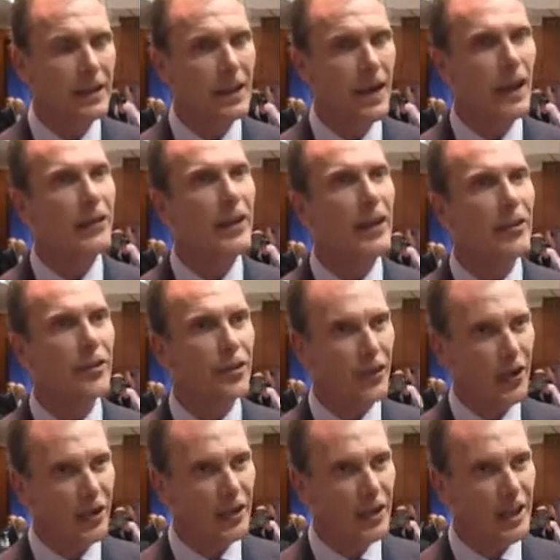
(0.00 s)
And then
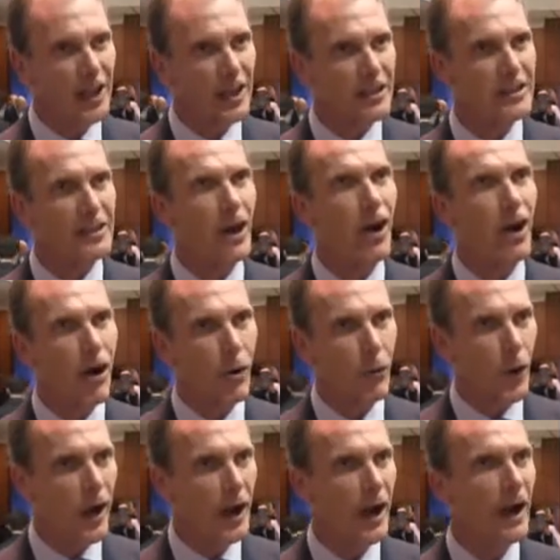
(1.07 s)
thirdly is the
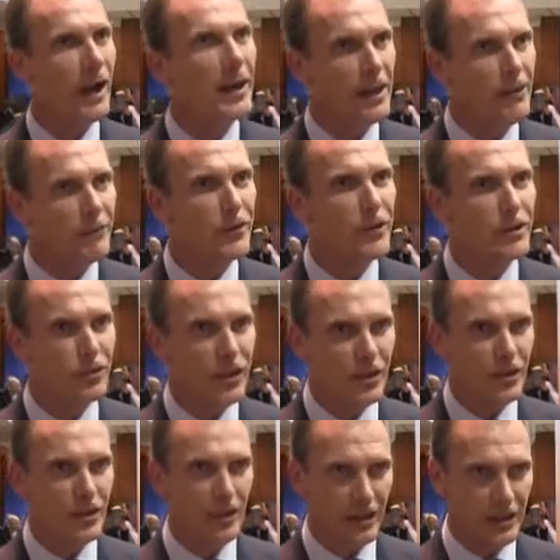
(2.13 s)
hardware and
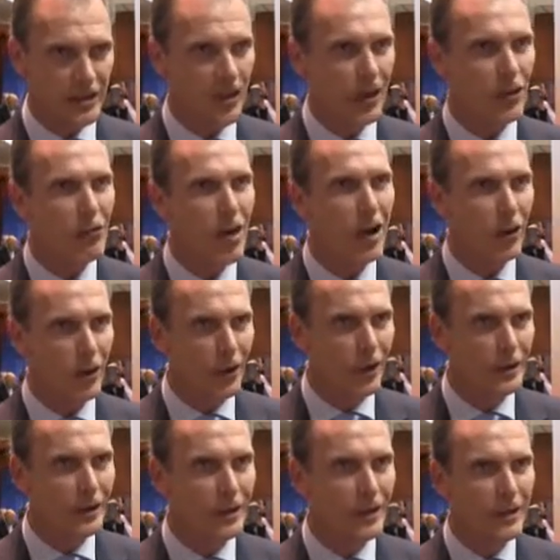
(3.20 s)
infrastructure that it's going to run
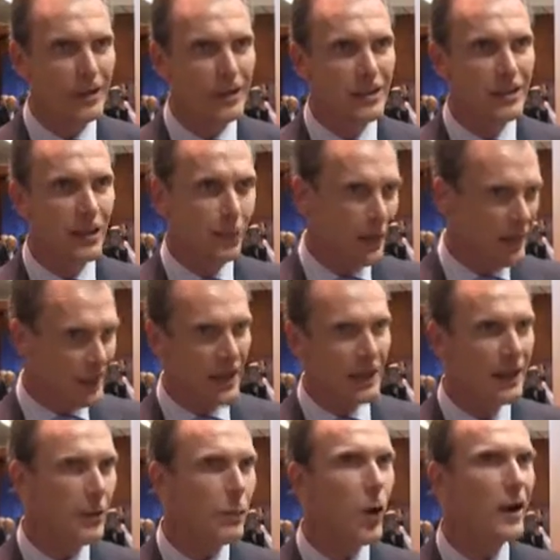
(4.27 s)
on. So if we take
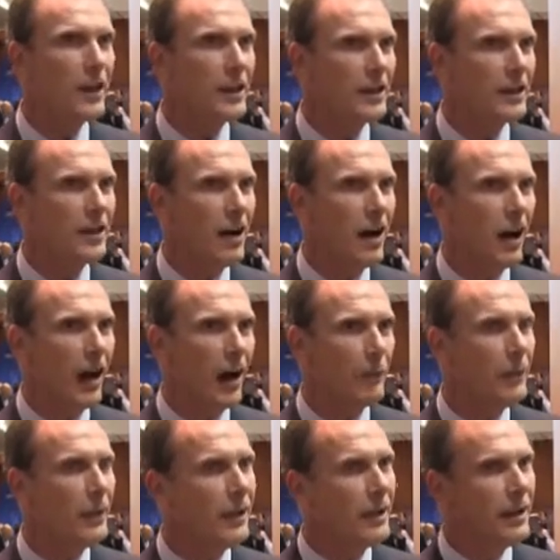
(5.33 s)
them one at a
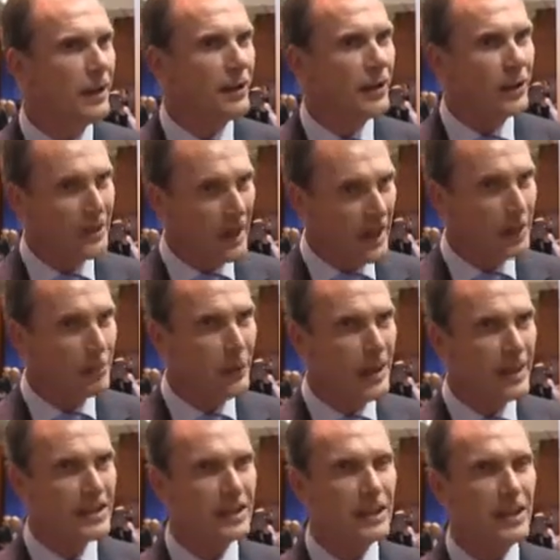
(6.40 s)
time, the
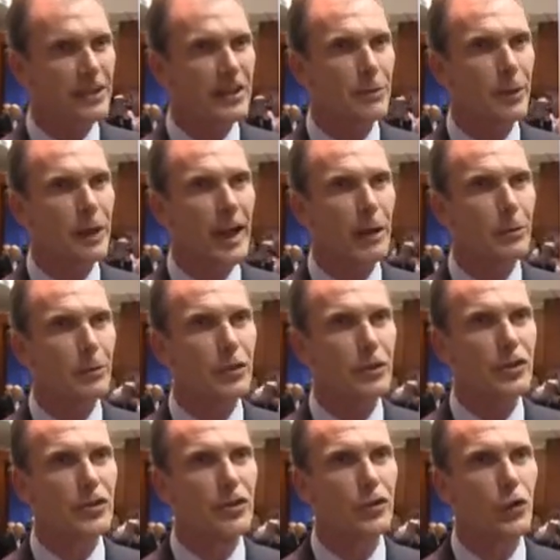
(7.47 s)
database needs to be able
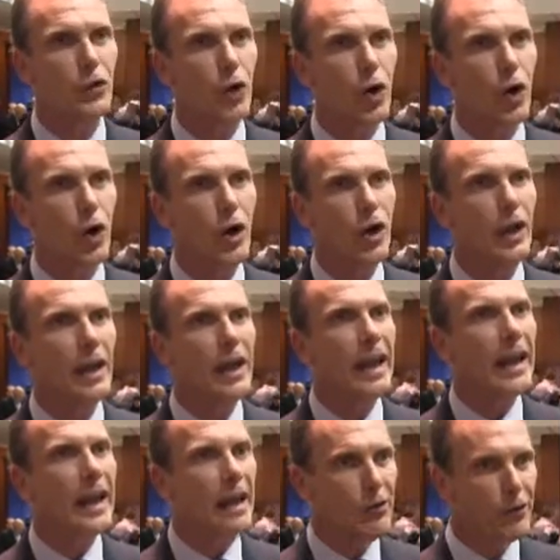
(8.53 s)
to store
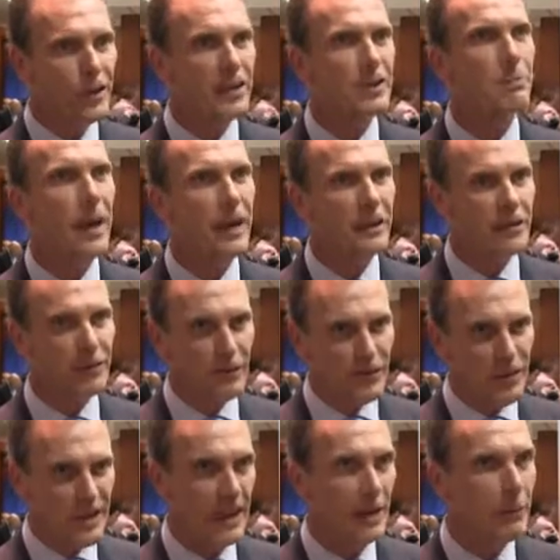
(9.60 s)
irrespective of
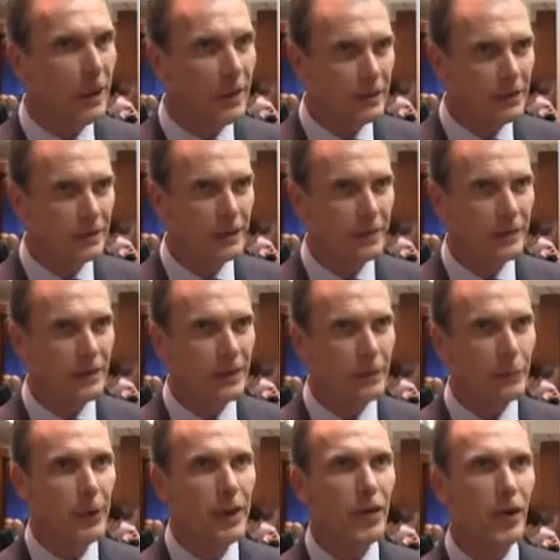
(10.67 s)
schema,
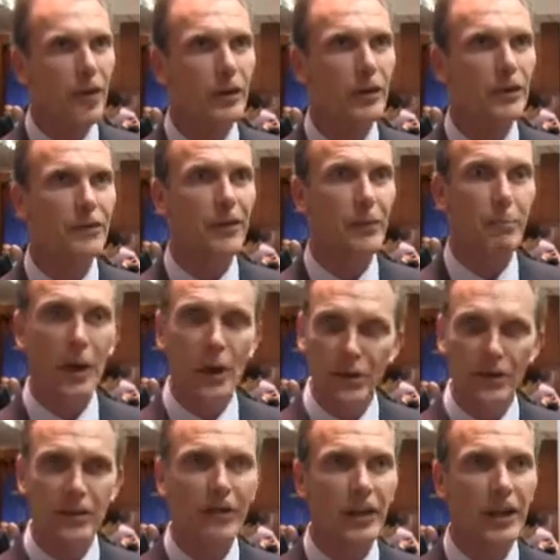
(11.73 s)
because for
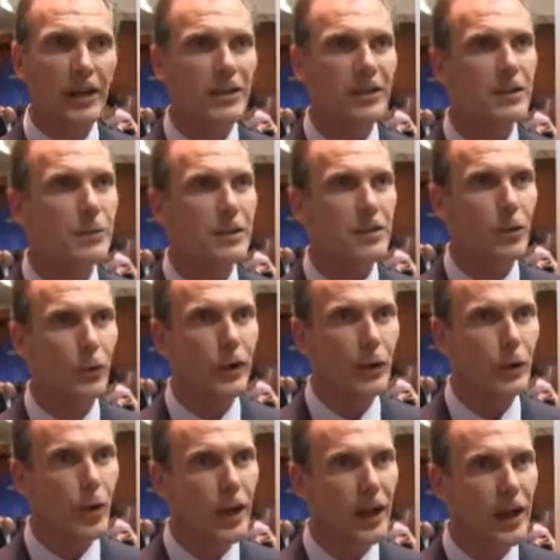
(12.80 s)
most of the customers that we're
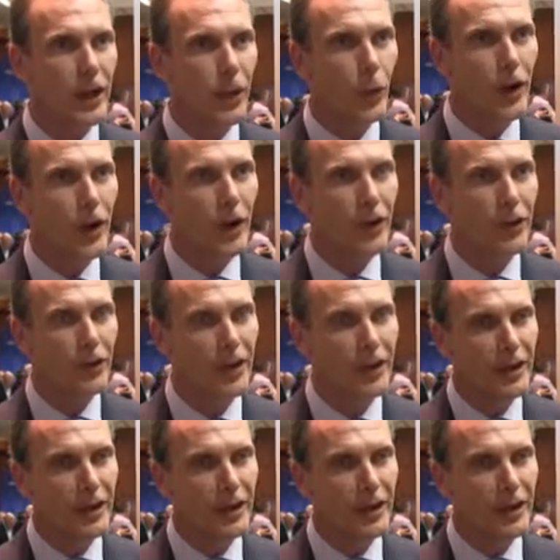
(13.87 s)
working with,